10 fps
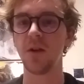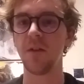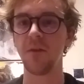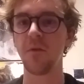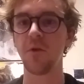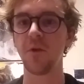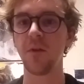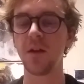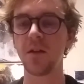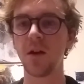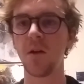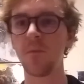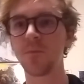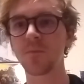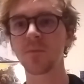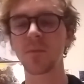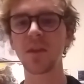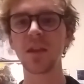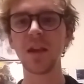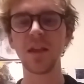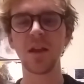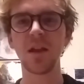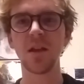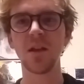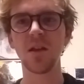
if you've heard of it. Um, the